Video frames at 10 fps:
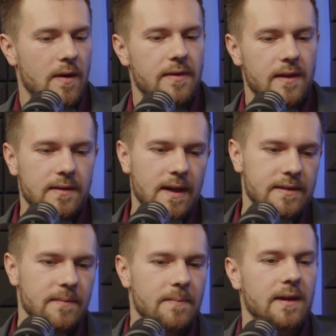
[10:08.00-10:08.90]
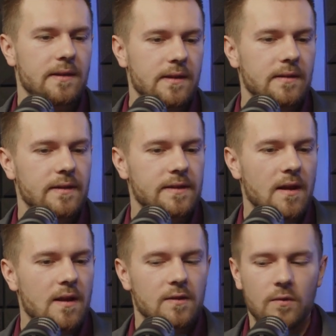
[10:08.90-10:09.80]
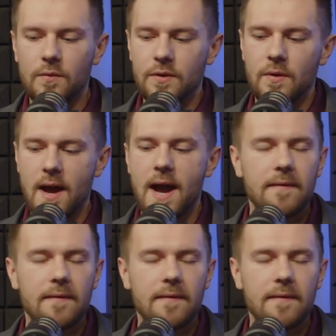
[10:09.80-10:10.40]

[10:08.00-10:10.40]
thing that's a big deal is when you have,